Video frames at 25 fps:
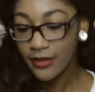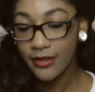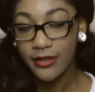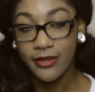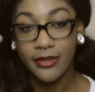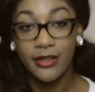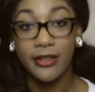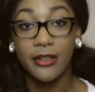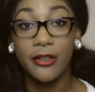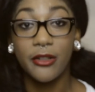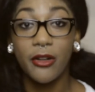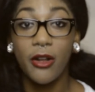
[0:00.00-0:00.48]

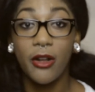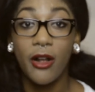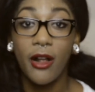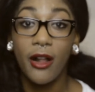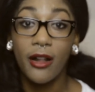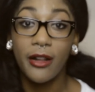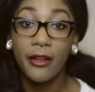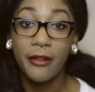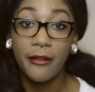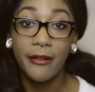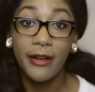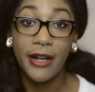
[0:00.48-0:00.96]
the little
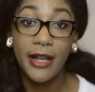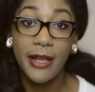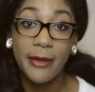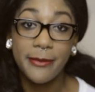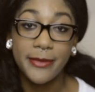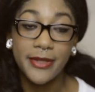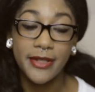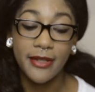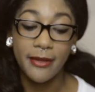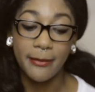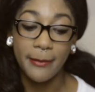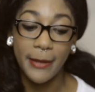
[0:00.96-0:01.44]

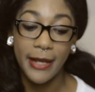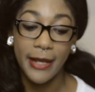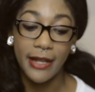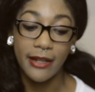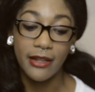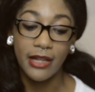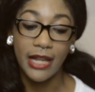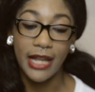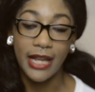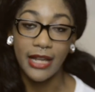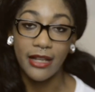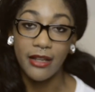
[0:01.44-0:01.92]
holograms. They made
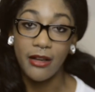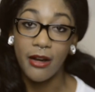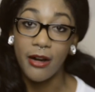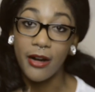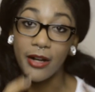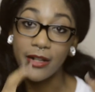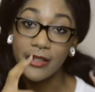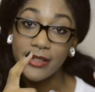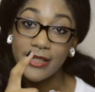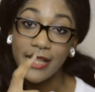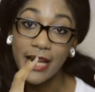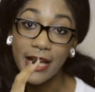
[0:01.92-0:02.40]
like
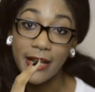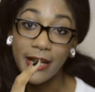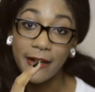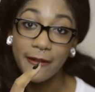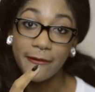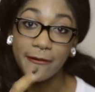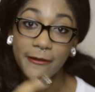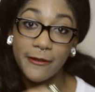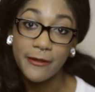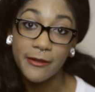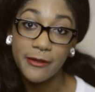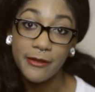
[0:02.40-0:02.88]
cards out
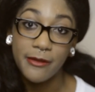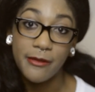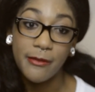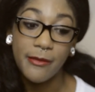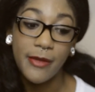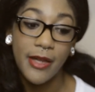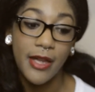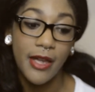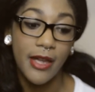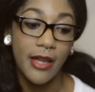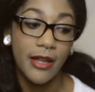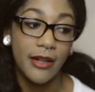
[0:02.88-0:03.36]
of
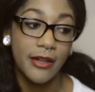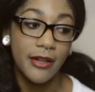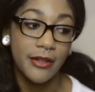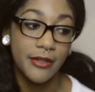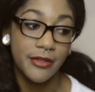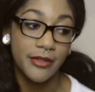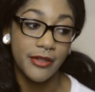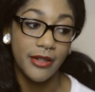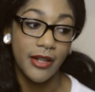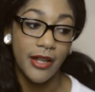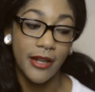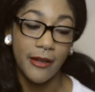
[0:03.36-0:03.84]
them, and
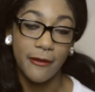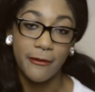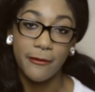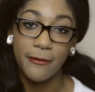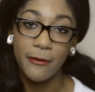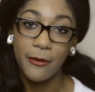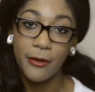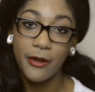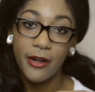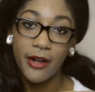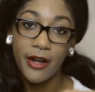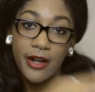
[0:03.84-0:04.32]
there's like
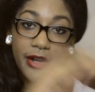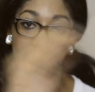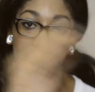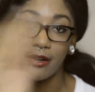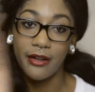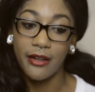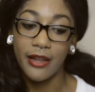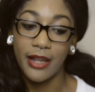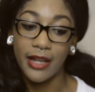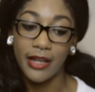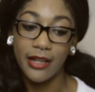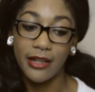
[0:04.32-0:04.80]
4, and
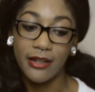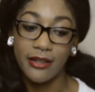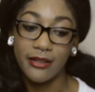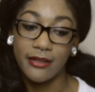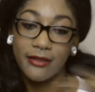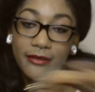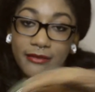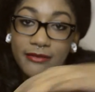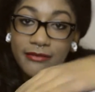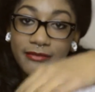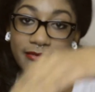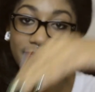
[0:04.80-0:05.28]
they're like in
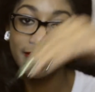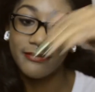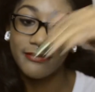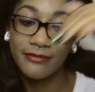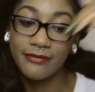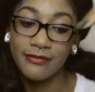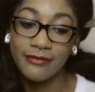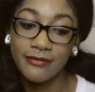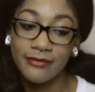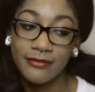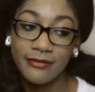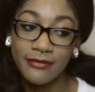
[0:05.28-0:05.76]
a
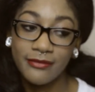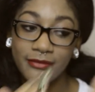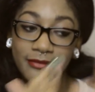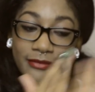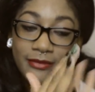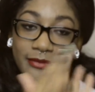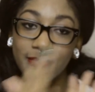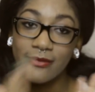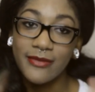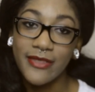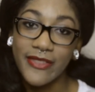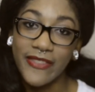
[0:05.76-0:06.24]

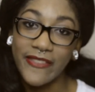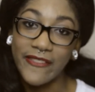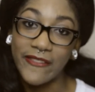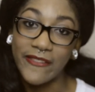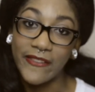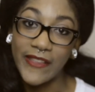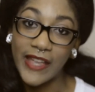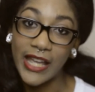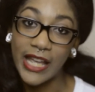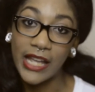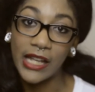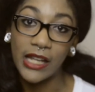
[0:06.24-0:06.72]

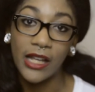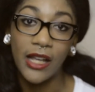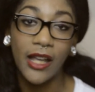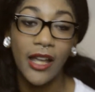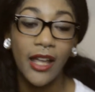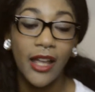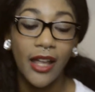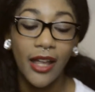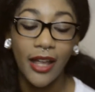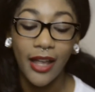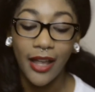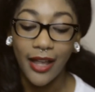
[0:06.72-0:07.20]
thing.
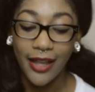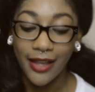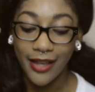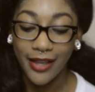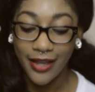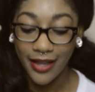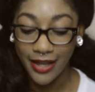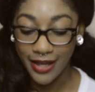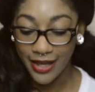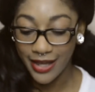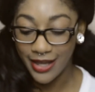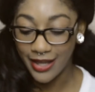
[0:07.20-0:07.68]

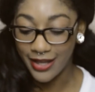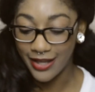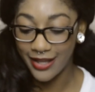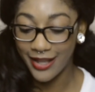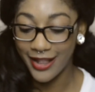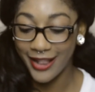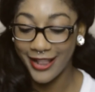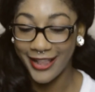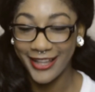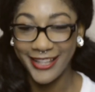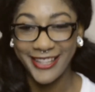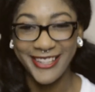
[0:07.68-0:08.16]
And
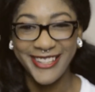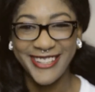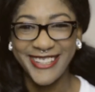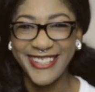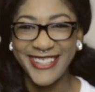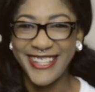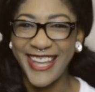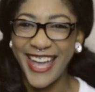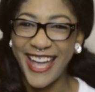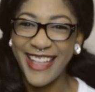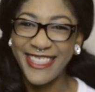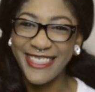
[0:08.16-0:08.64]

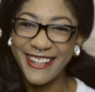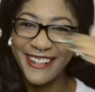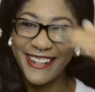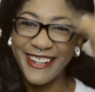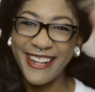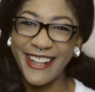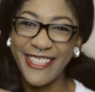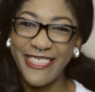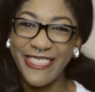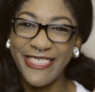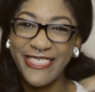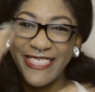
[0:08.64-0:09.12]
yeah, they're
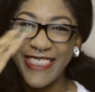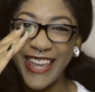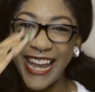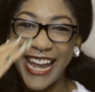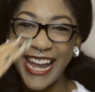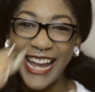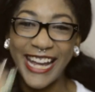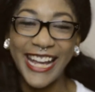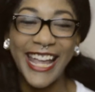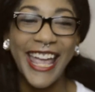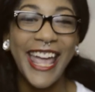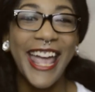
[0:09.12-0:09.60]
in a
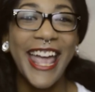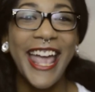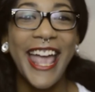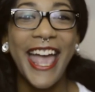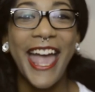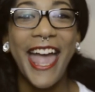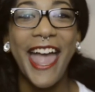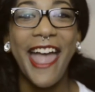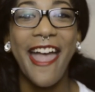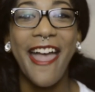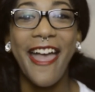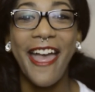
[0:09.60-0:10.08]
thing,
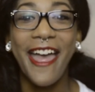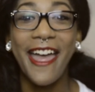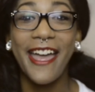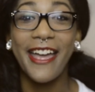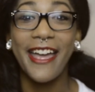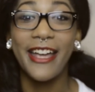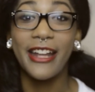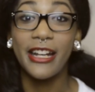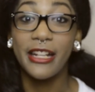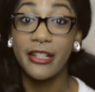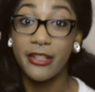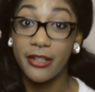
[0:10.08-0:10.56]

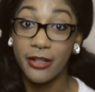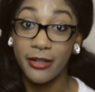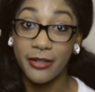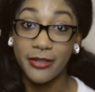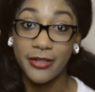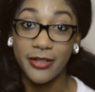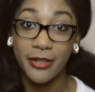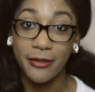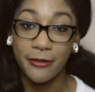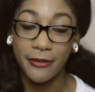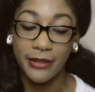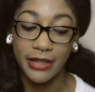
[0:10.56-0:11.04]
and it's
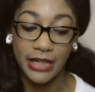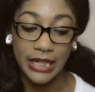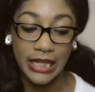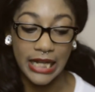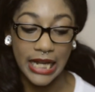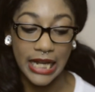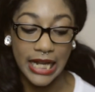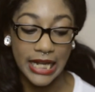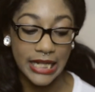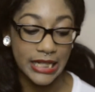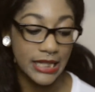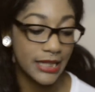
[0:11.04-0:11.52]
also really
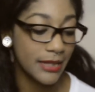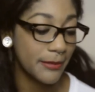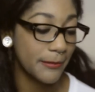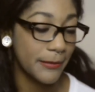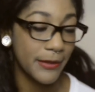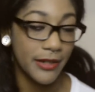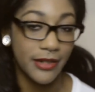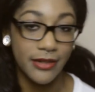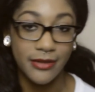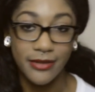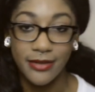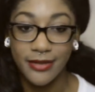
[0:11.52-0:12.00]
nice.
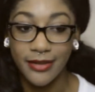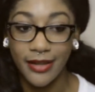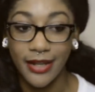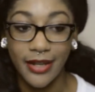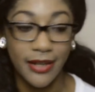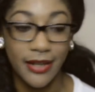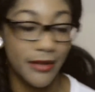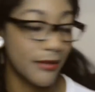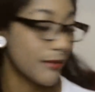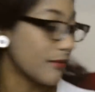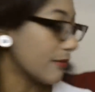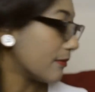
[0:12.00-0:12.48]
But it's like,